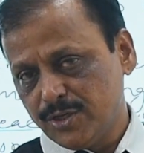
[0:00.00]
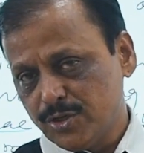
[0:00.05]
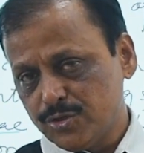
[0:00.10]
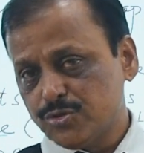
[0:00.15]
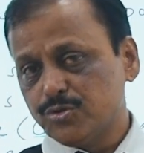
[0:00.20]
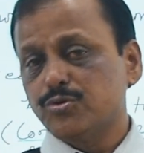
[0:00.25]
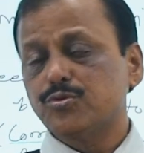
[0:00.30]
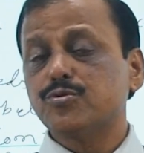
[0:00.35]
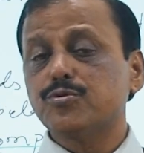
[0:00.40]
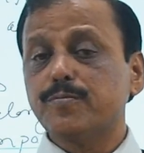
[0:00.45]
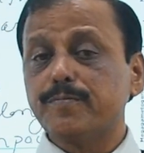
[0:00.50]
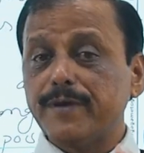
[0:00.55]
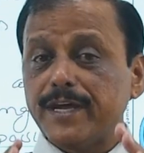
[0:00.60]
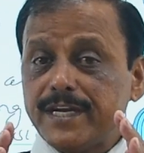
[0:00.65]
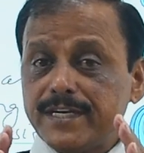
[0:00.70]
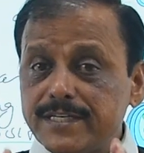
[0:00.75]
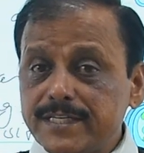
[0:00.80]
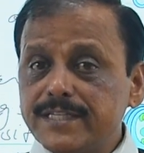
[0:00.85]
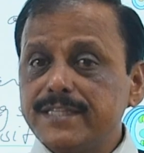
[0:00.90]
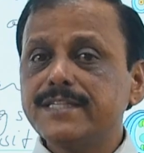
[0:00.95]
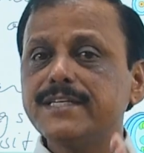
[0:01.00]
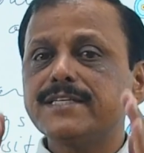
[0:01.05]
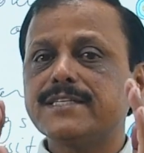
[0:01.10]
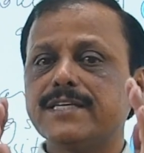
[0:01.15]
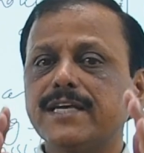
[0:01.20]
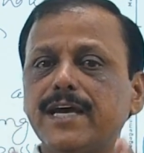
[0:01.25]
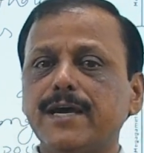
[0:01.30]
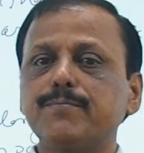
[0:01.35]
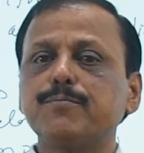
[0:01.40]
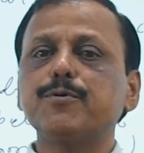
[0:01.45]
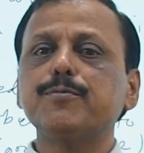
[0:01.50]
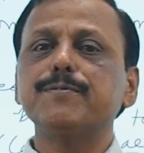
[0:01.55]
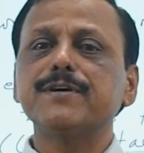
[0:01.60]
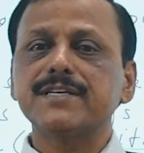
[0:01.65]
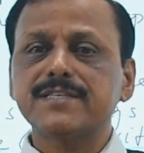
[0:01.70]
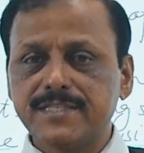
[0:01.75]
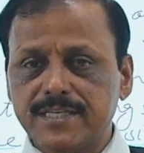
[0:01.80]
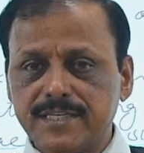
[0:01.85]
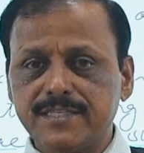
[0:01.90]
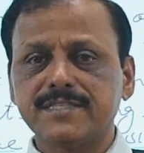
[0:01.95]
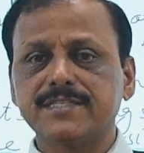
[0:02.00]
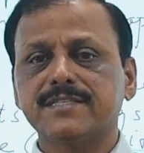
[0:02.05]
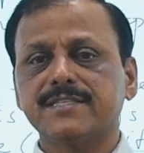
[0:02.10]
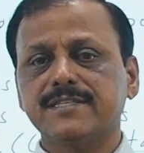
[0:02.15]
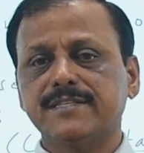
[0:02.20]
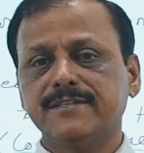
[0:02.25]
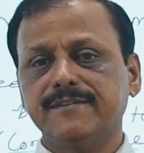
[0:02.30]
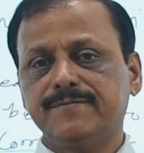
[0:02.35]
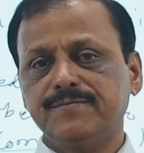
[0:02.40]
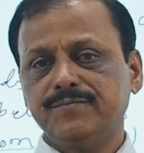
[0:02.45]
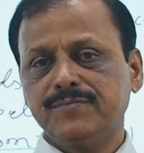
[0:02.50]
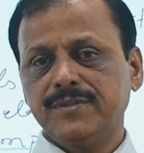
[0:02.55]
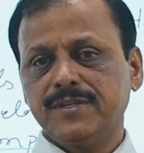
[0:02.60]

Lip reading: So to maintain this apomixis,